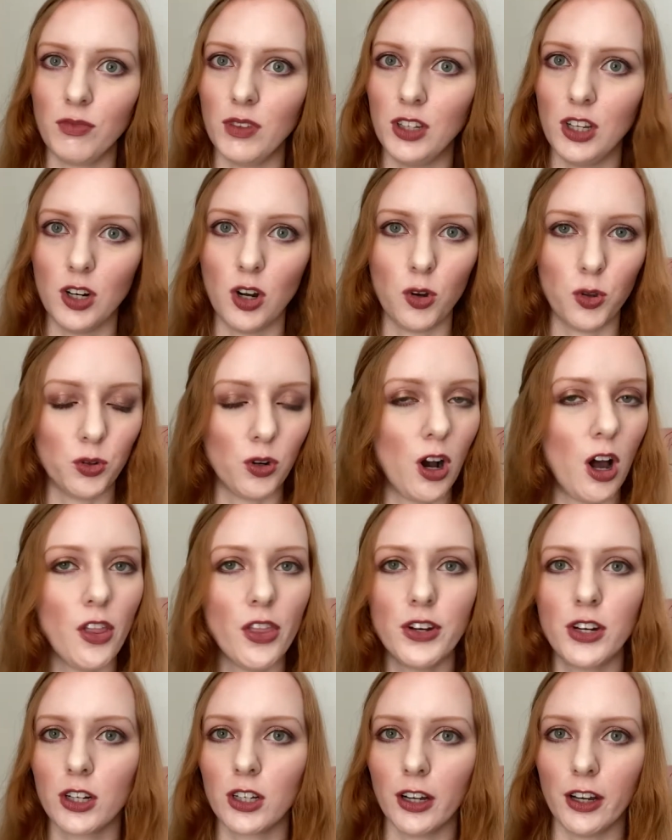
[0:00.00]
Through all the
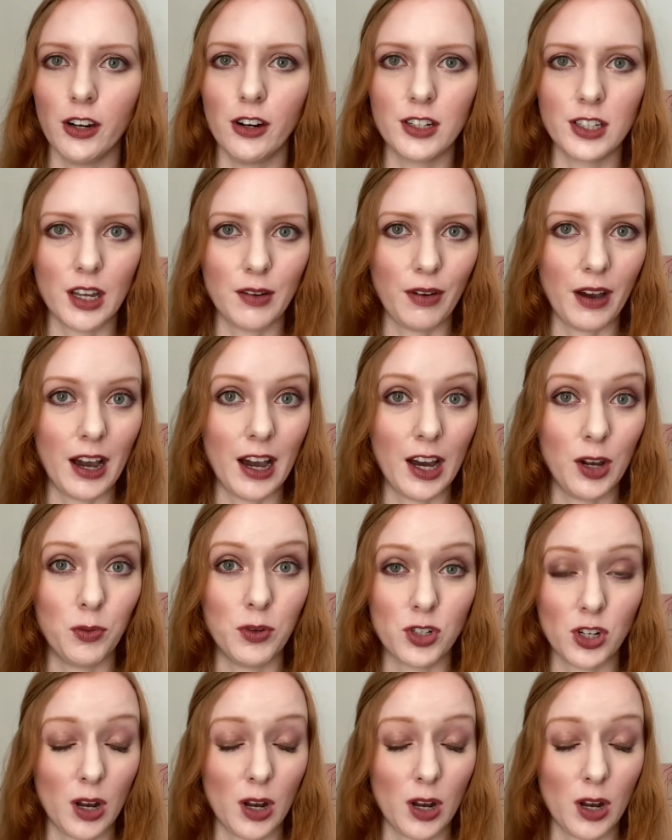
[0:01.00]
declutters I've had, which